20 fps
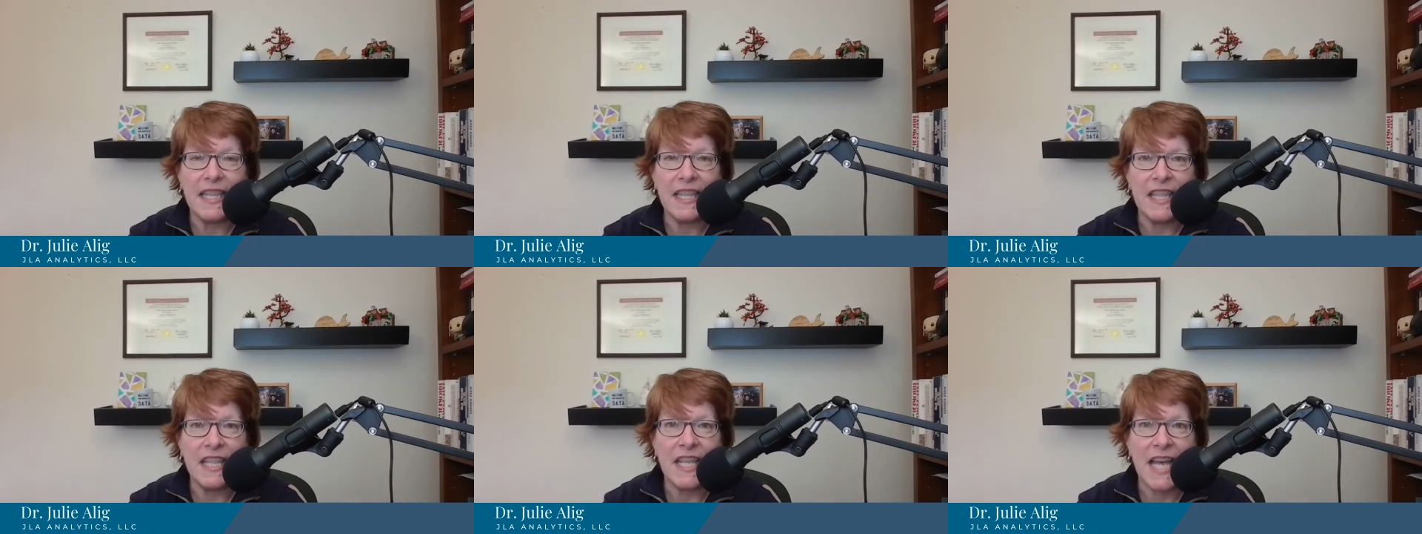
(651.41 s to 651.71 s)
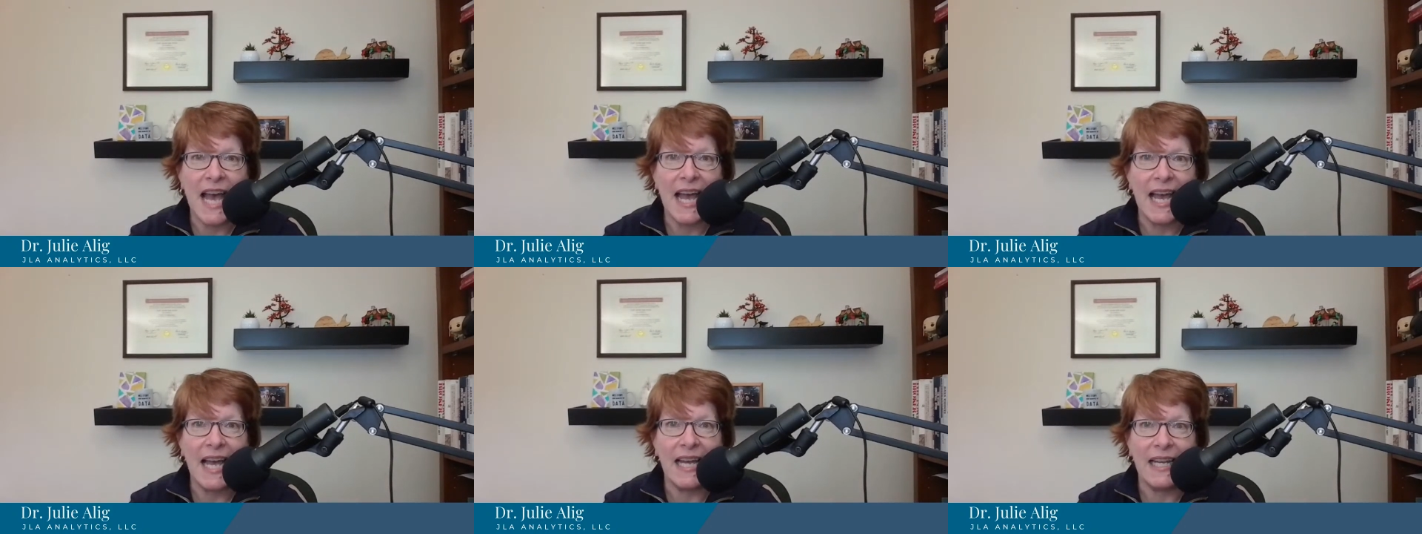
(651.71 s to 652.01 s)

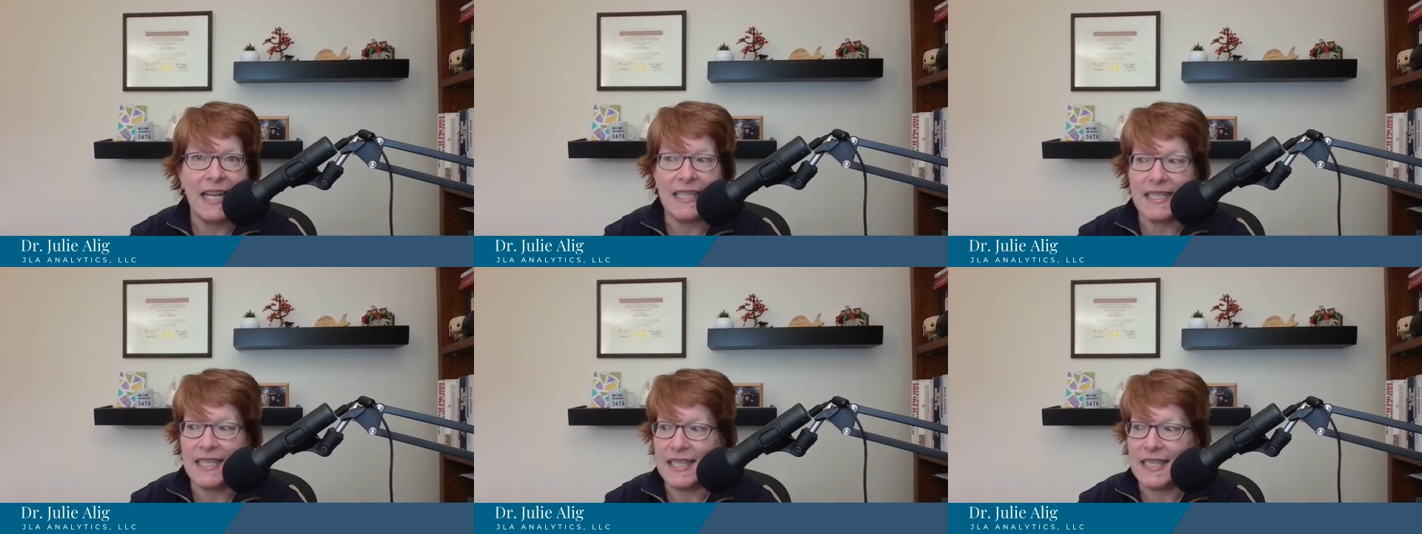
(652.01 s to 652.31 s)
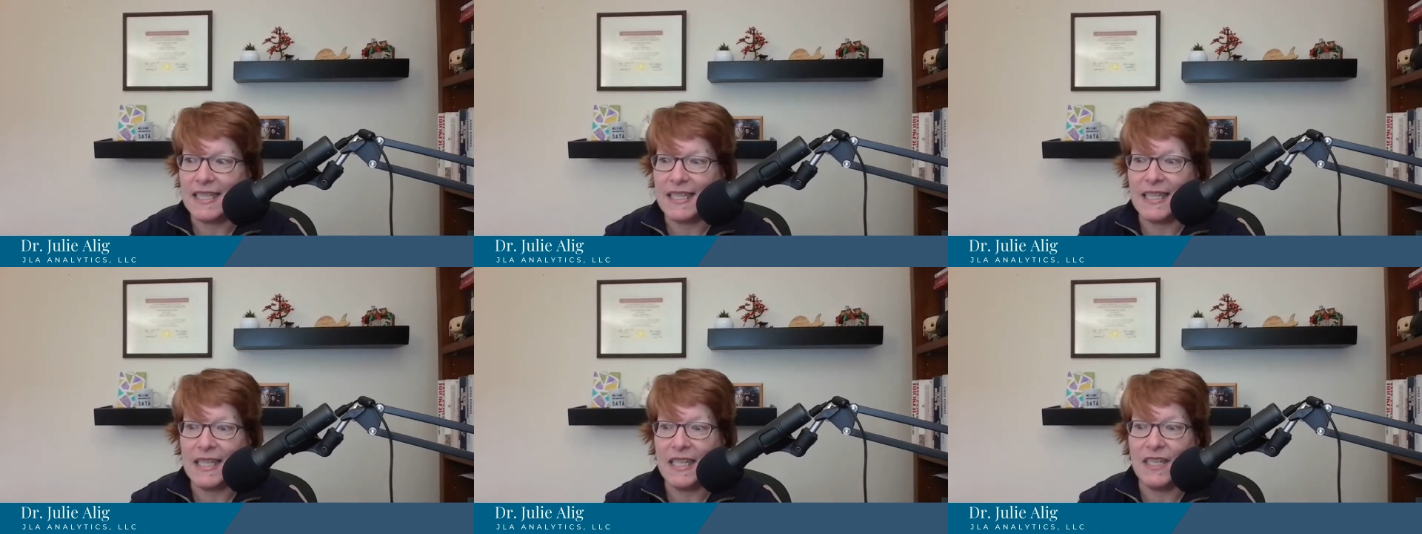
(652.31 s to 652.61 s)
that
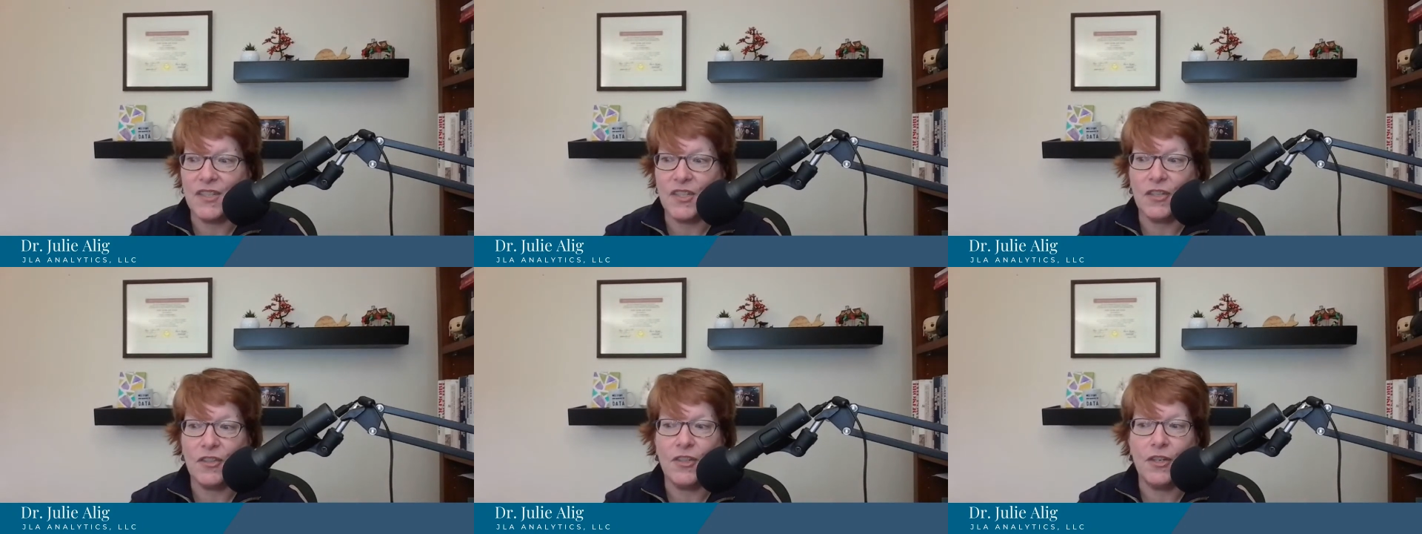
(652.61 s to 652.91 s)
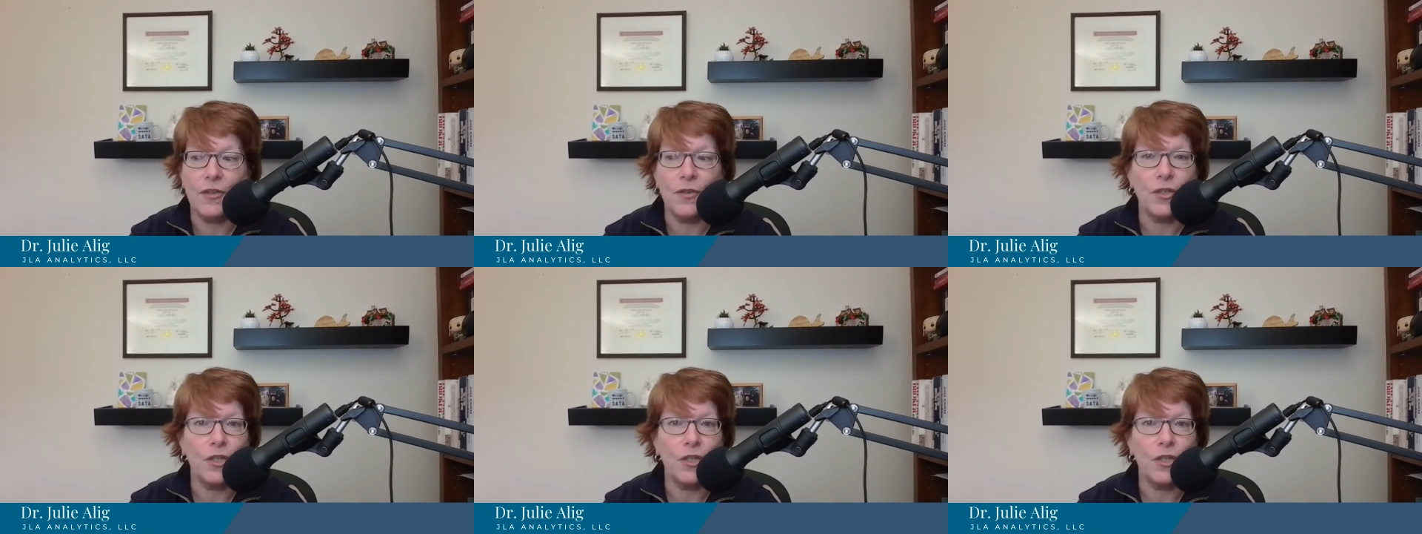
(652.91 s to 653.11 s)
these are no